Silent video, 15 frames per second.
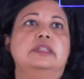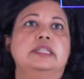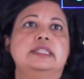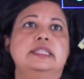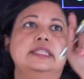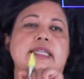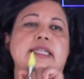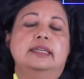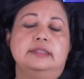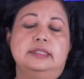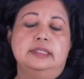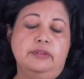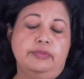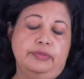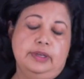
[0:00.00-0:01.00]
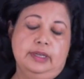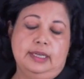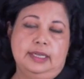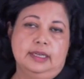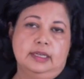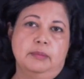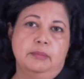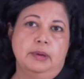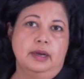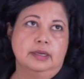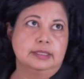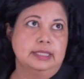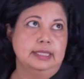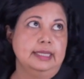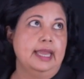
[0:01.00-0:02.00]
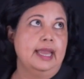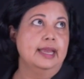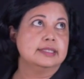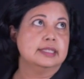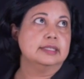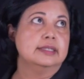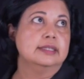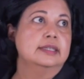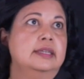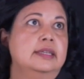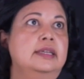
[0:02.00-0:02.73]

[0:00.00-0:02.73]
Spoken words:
This is definitely a carboxylic acid.